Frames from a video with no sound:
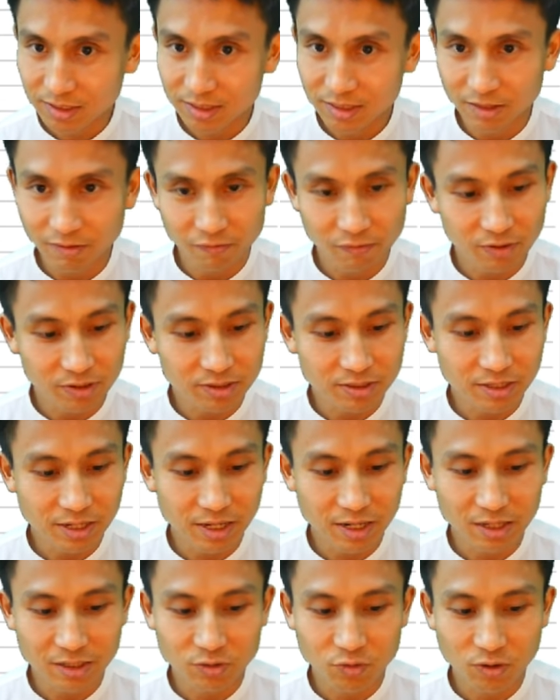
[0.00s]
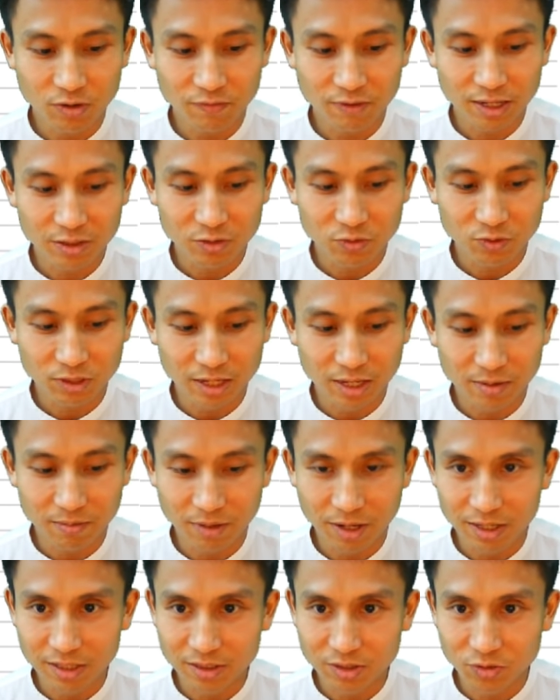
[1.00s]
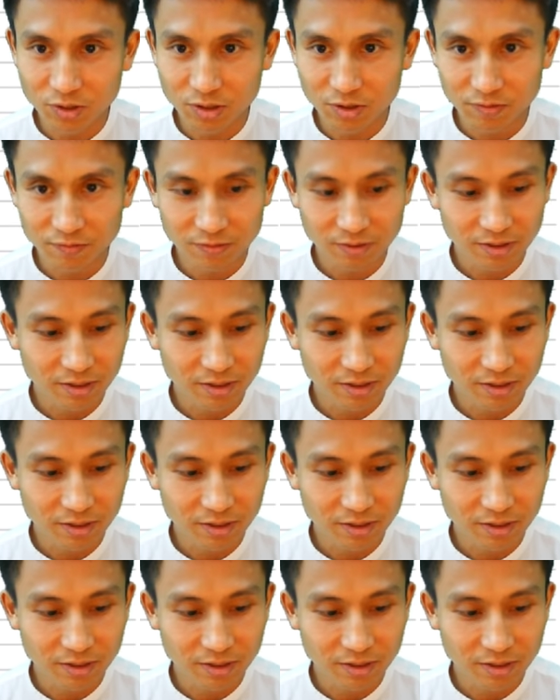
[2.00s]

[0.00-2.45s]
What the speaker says: Differentiating 12x, we get minus 12.